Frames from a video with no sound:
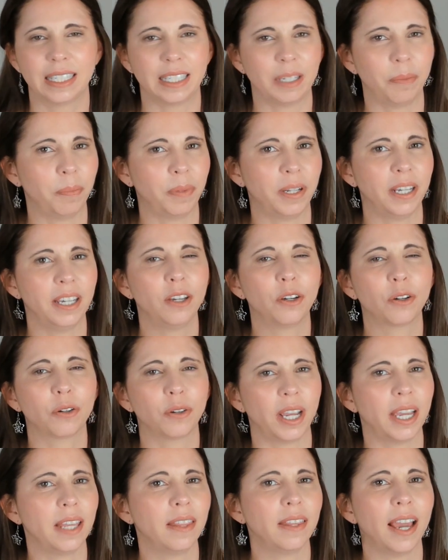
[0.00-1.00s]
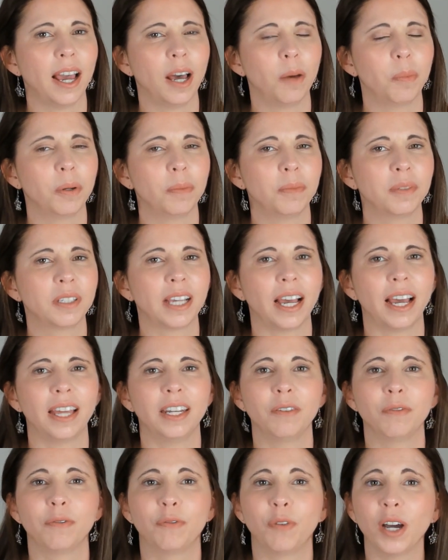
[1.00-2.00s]
Simply create the albums
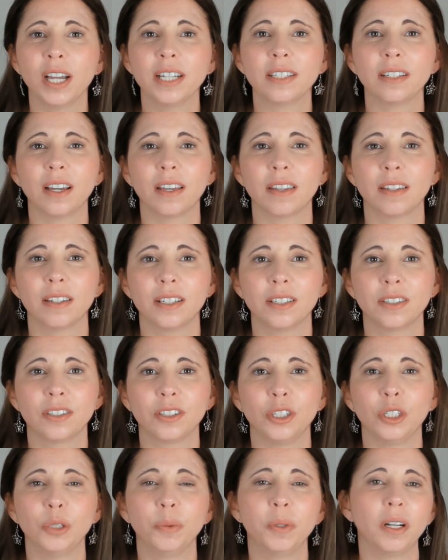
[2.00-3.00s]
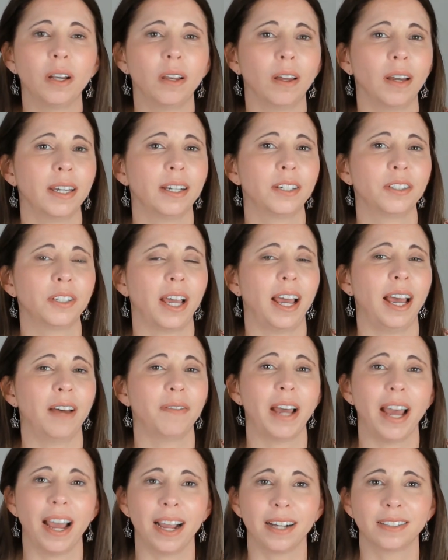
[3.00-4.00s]
and invite others you would like to
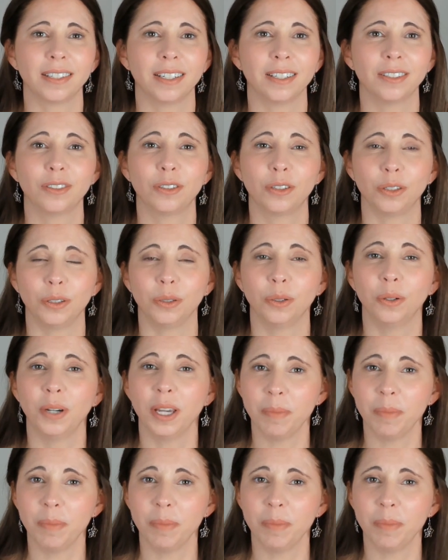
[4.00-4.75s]
have access to your